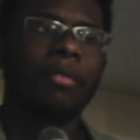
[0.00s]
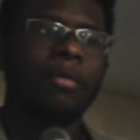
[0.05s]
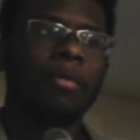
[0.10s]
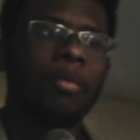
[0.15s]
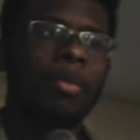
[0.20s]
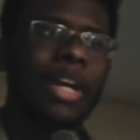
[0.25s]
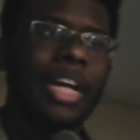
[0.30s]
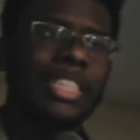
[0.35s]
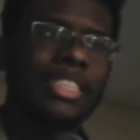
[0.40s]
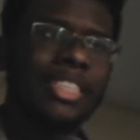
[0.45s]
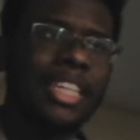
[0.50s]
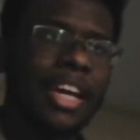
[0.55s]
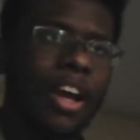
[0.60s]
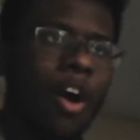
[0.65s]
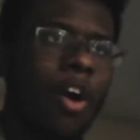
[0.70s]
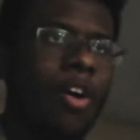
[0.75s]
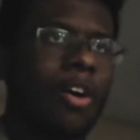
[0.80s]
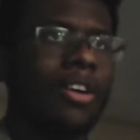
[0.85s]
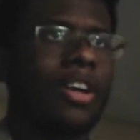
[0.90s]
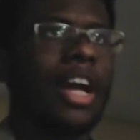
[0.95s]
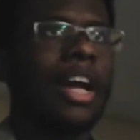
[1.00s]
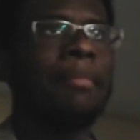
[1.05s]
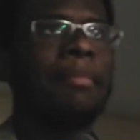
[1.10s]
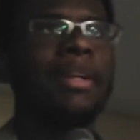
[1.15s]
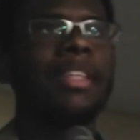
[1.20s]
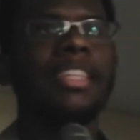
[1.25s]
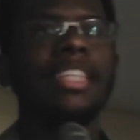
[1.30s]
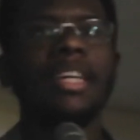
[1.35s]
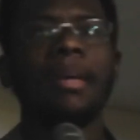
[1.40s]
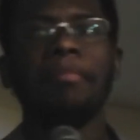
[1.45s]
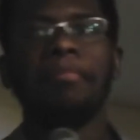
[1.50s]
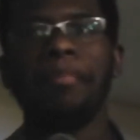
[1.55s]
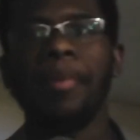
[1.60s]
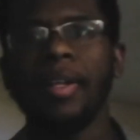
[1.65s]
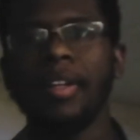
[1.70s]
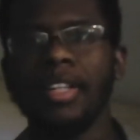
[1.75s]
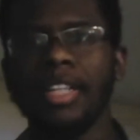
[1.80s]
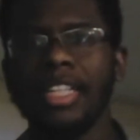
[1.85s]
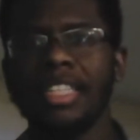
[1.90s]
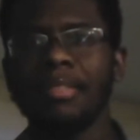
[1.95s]
When I say heart, I mean the
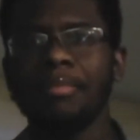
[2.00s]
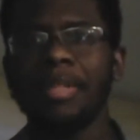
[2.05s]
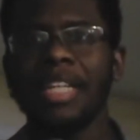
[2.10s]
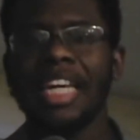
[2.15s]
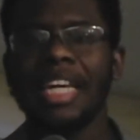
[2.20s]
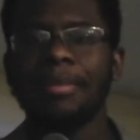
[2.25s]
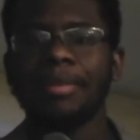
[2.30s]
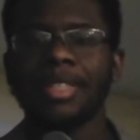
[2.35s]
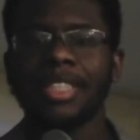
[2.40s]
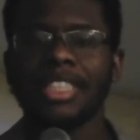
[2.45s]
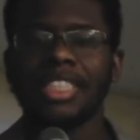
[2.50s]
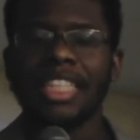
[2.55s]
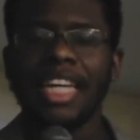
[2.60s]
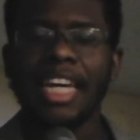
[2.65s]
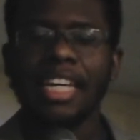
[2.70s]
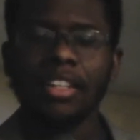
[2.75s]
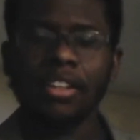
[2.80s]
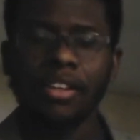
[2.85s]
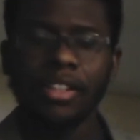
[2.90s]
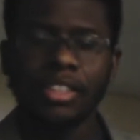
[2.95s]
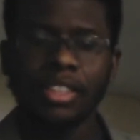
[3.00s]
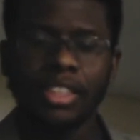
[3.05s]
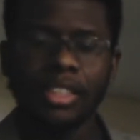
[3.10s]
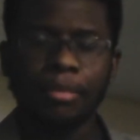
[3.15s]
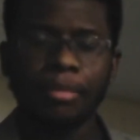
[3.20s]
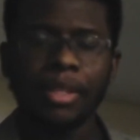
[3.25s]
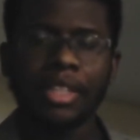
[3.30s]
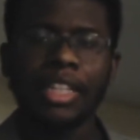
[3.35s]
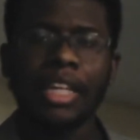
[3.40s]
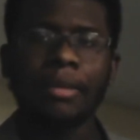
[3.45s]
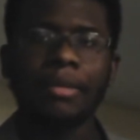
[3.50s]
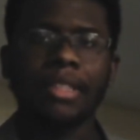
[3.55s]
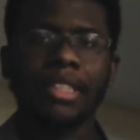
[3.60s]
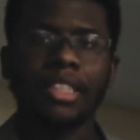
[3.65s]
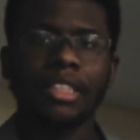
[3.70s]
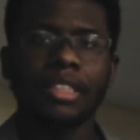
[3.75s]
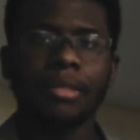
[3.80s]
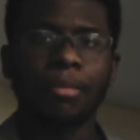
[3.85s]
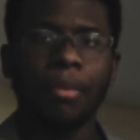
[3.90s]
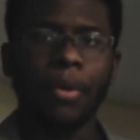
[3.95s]
ability to be able to take on something that was
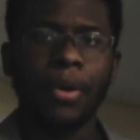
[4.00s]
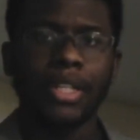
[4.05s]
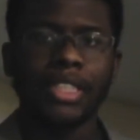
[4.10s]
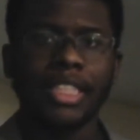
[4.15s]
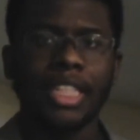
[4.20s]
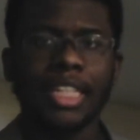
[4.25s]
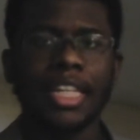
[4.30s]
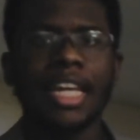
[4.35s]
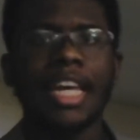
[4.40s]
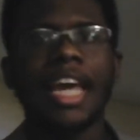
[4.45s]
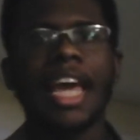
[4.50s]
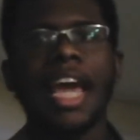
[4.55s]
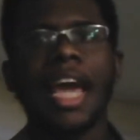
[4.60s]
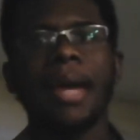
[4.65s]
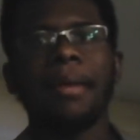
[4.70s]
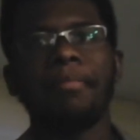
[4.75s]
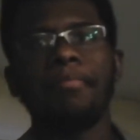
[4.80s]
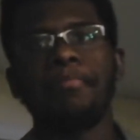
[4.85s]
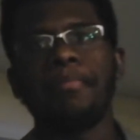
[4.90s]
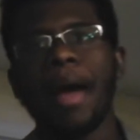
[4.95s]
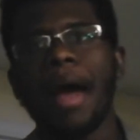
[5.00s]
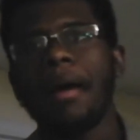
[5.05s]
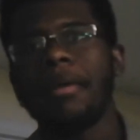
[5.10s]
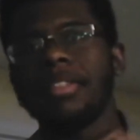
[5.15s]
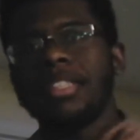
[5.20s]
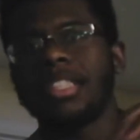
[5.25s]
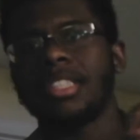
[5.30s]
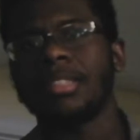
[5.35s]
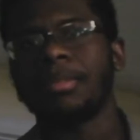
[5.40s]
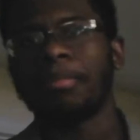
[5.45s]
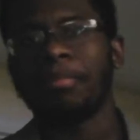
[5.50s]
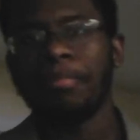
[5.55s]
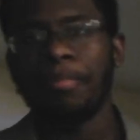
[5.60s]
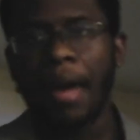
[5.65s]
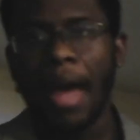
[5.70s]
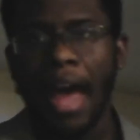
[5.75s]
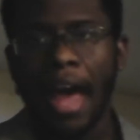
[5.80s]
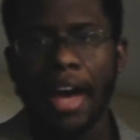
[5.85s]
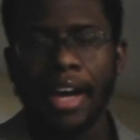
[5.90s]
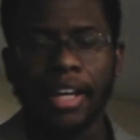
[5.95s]
disappointing and bounce
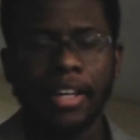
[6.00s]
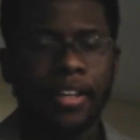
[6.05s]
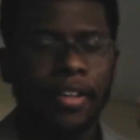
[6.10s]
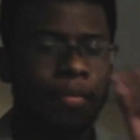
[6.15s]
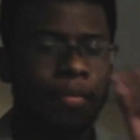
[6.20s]
back.